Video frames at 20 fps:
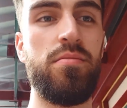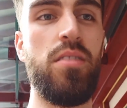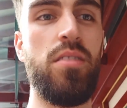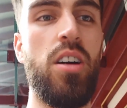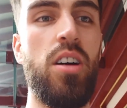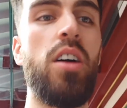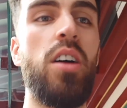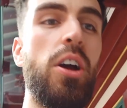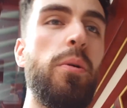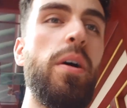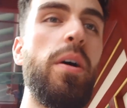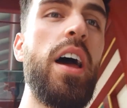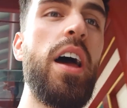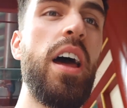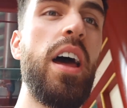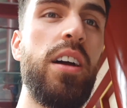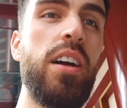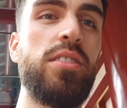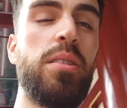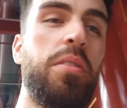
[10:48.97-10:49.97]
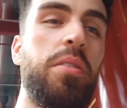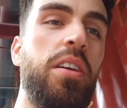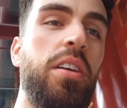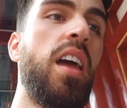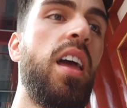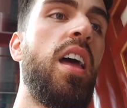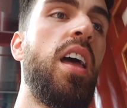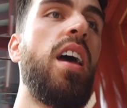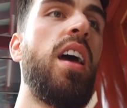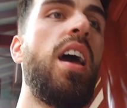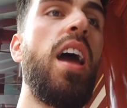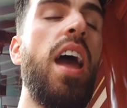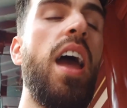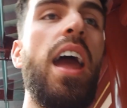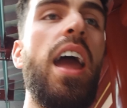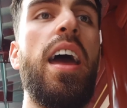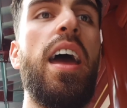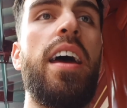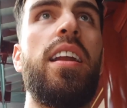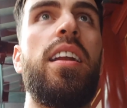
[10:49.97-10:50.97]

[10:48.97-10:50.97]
their way or something, and